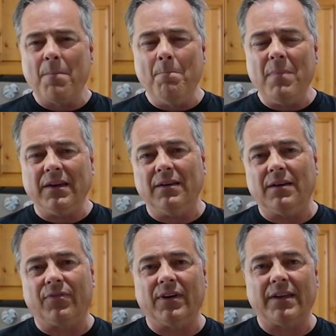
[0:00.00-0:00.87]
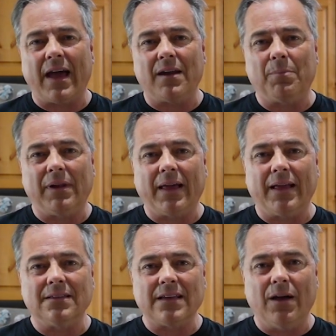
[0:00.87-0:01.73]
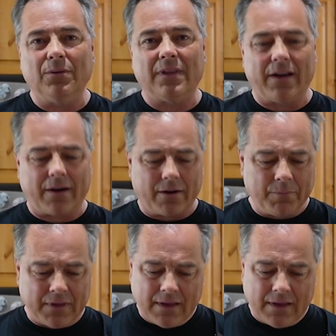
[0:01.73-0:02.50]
many different data plans out there,